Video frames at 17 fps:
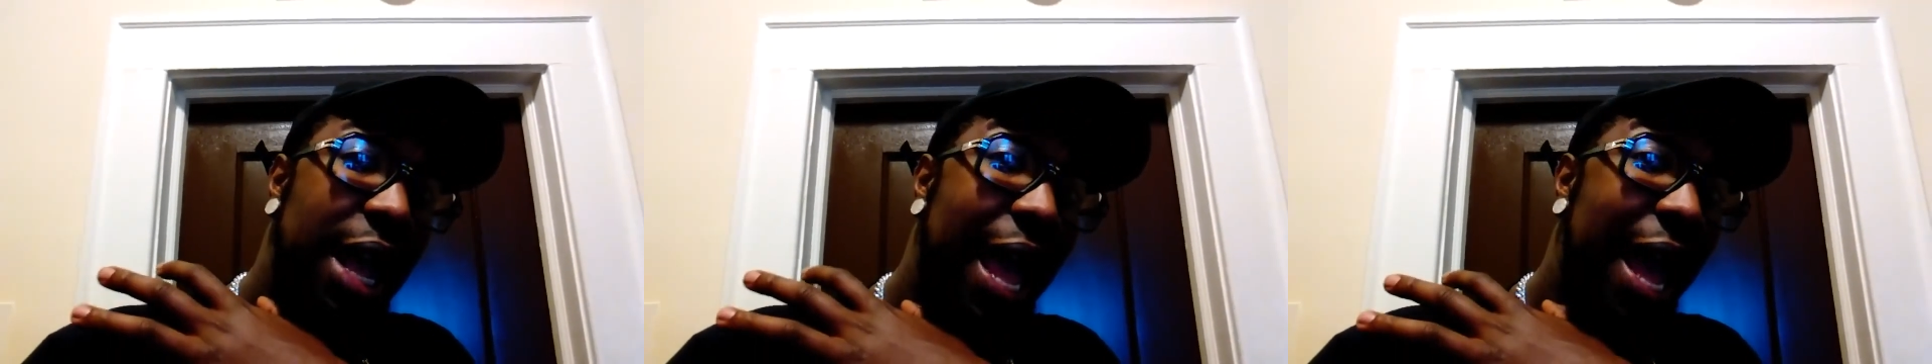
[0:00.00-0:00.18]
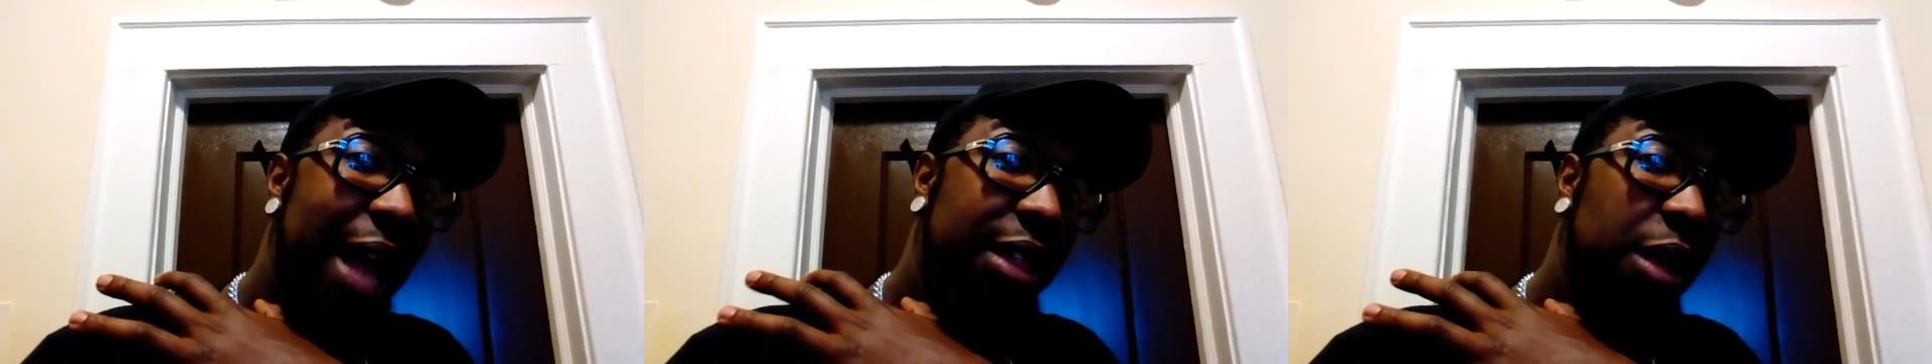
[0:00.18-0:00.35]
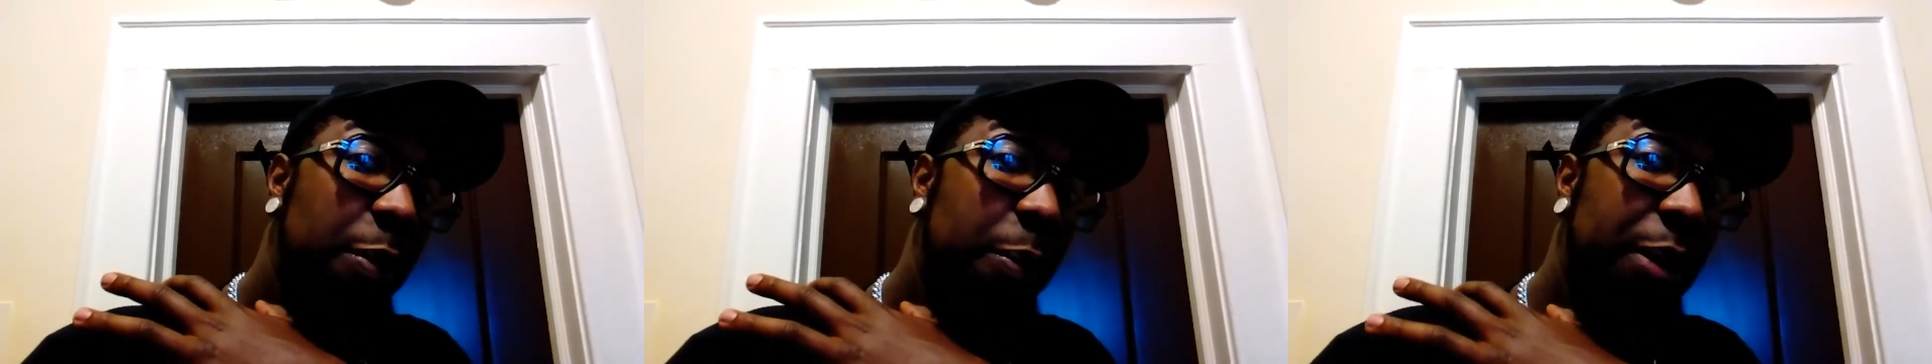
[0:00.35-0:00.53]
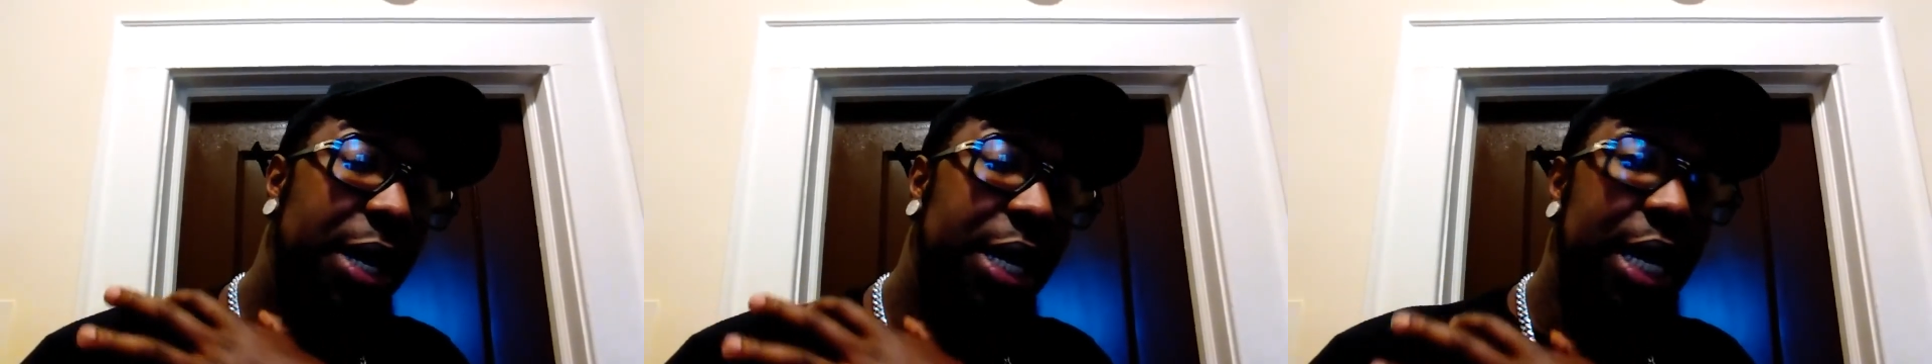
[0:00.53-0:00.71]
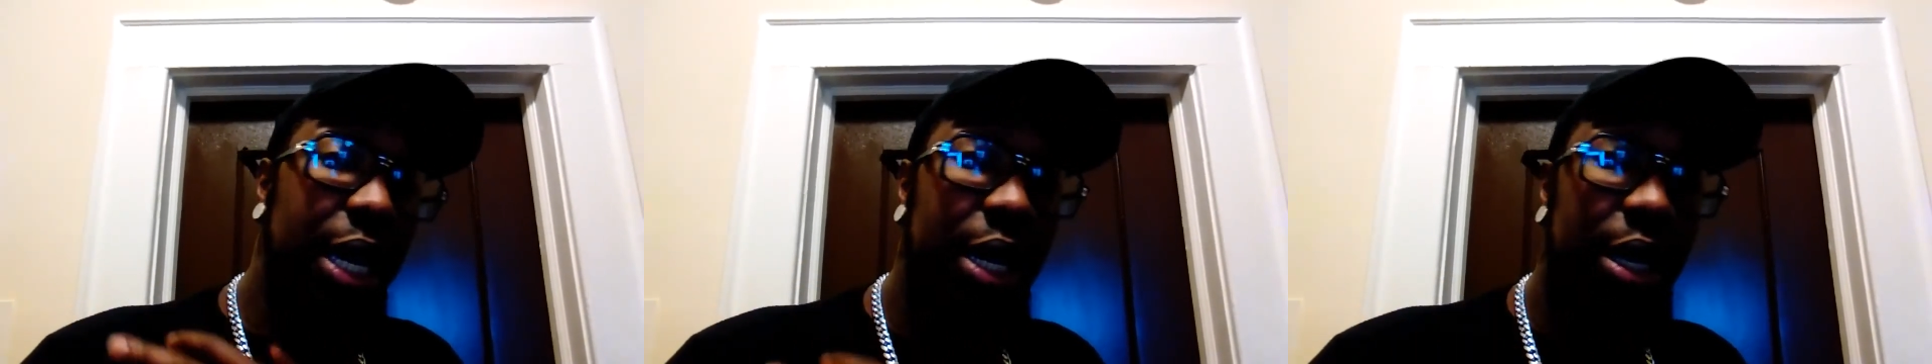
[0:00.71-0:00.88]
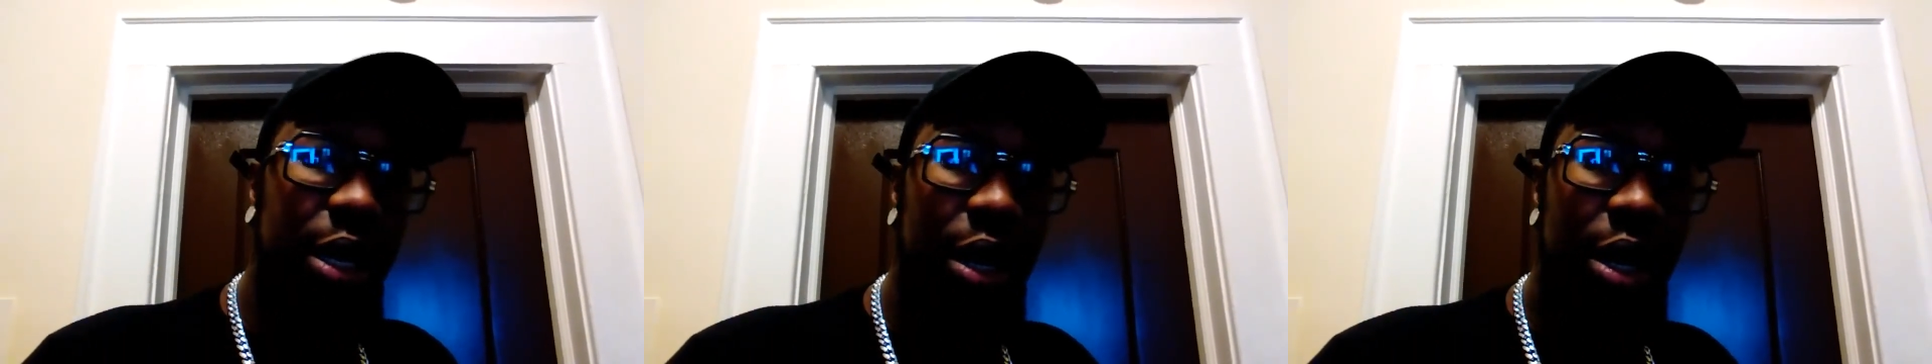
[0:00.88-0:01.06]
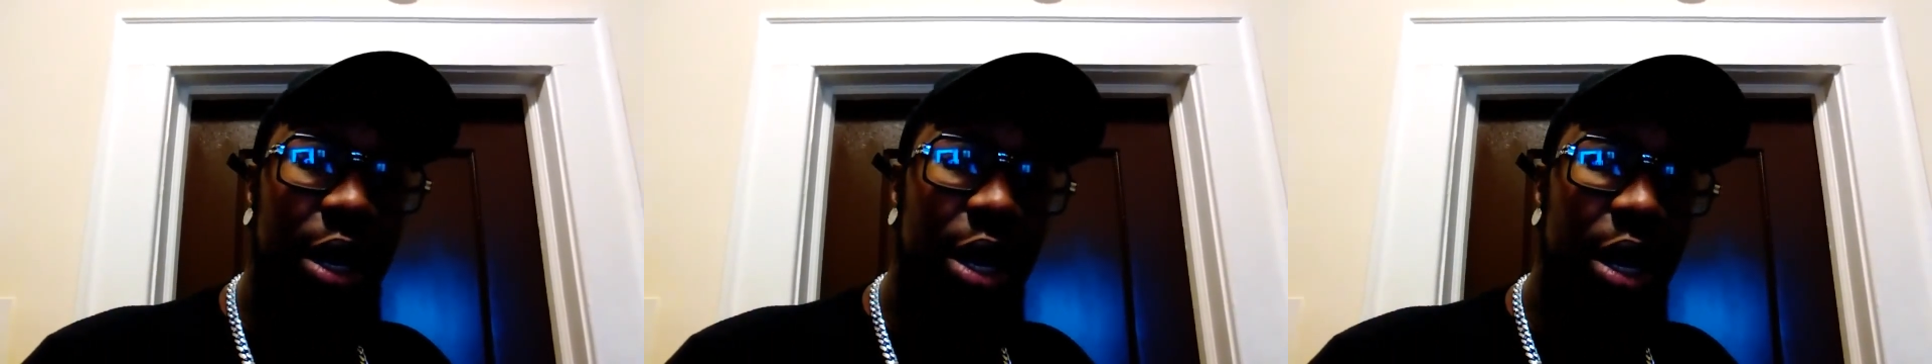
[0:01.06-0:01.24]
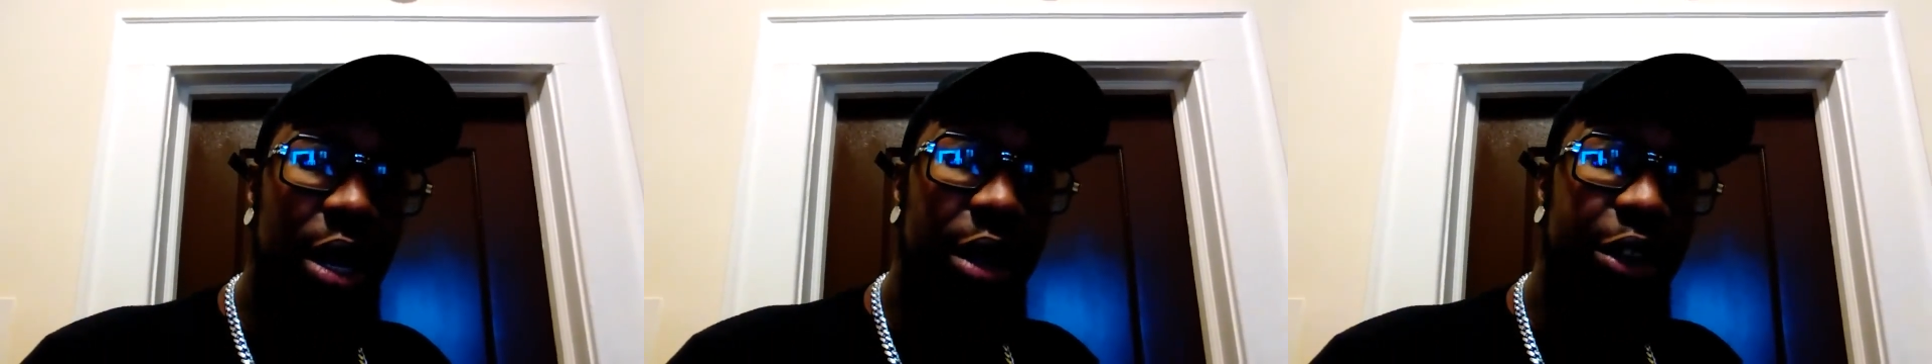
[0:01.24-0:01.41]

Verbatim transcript: has a particular